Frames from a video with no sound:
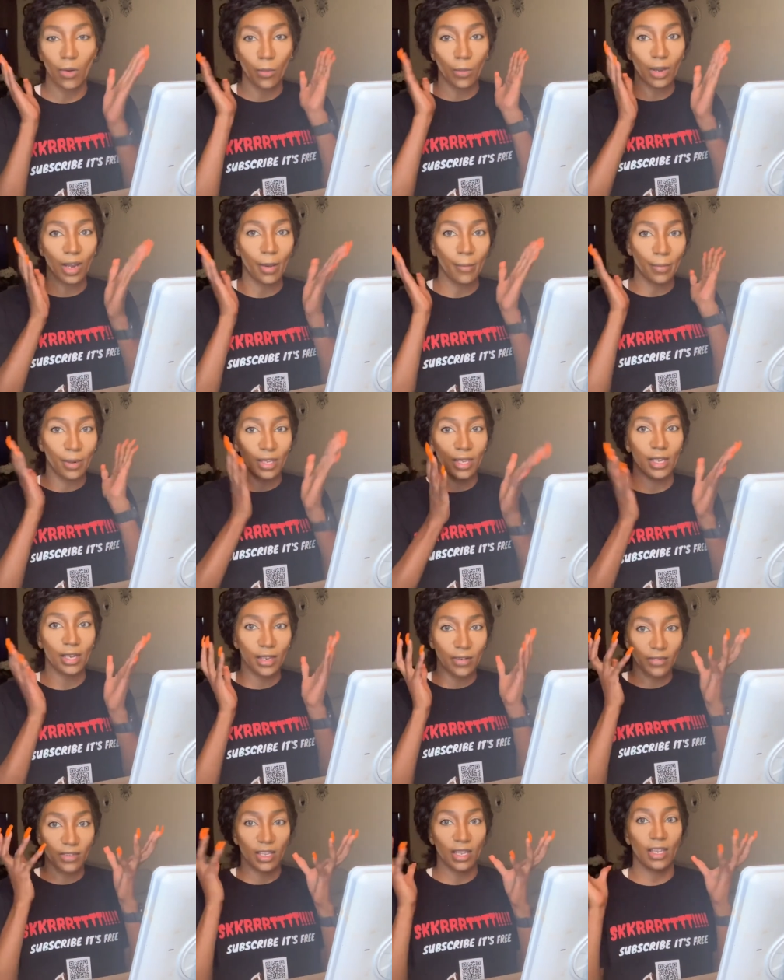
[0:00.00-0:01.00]
When I blend
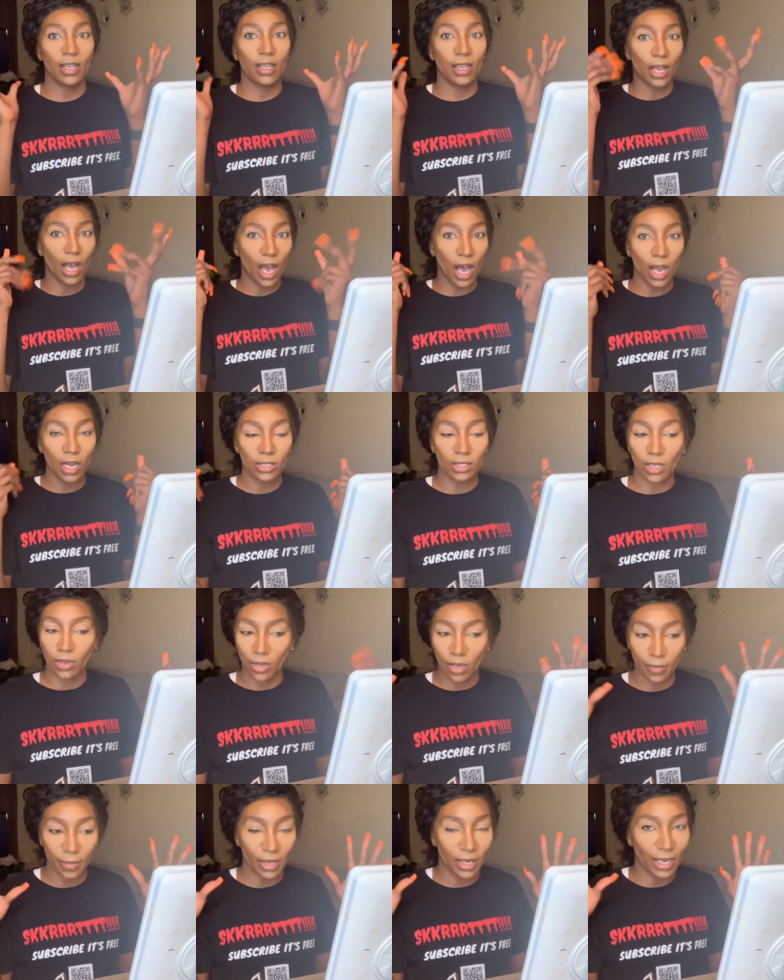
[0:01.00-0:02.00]
everything, all it's gonna
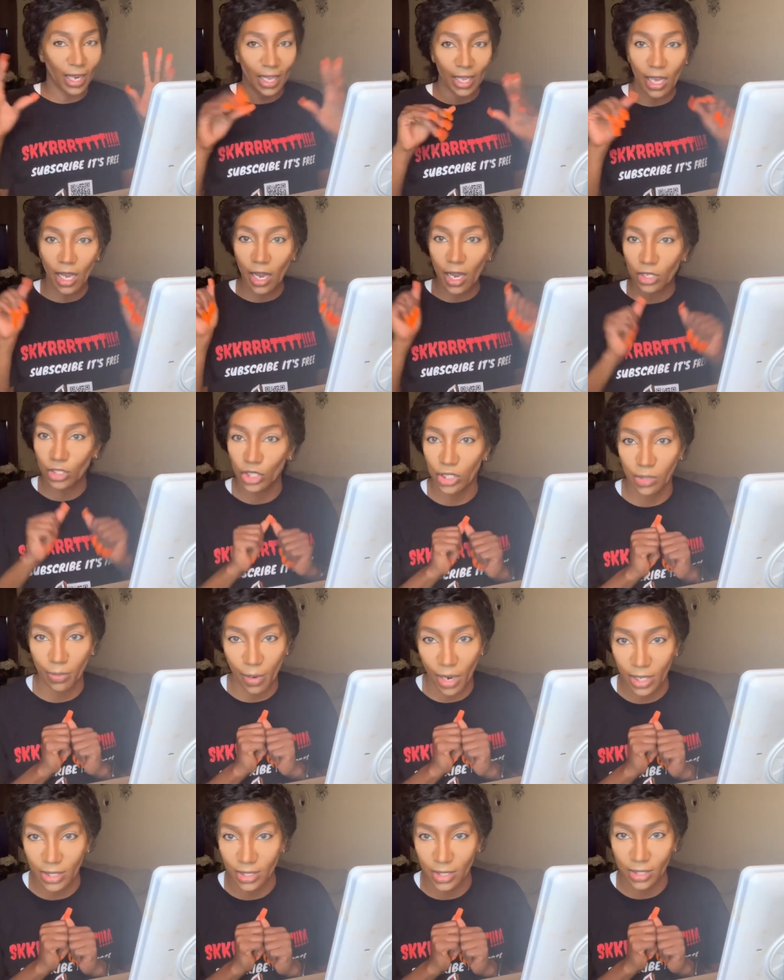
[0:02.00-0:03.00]
come together. Like, y'all gotta trust the
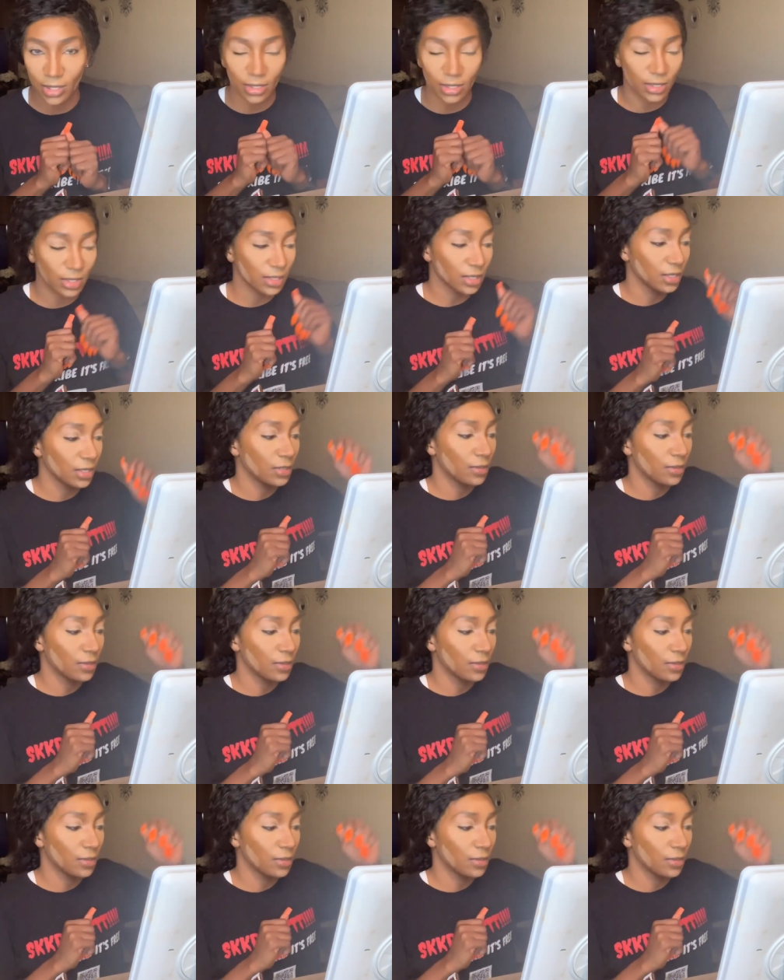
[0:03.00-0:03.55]
processes.